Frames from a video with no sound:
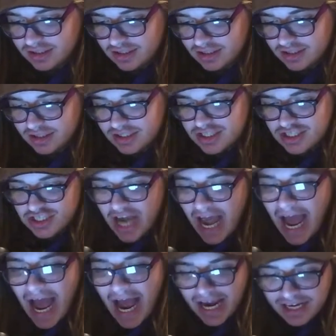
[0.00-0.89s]

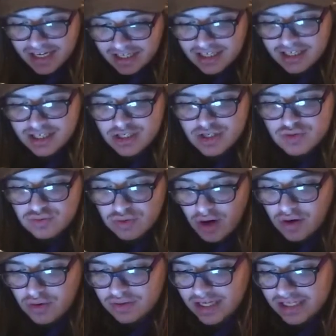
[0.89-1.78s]
Jack
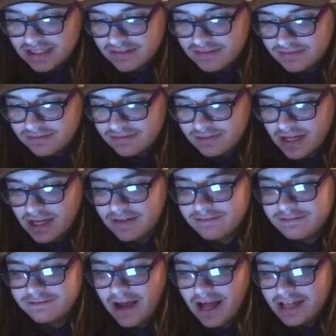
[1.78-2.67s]
groaned at the
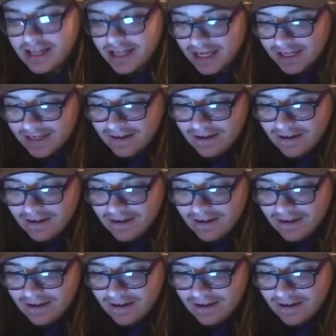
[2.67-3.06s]
filling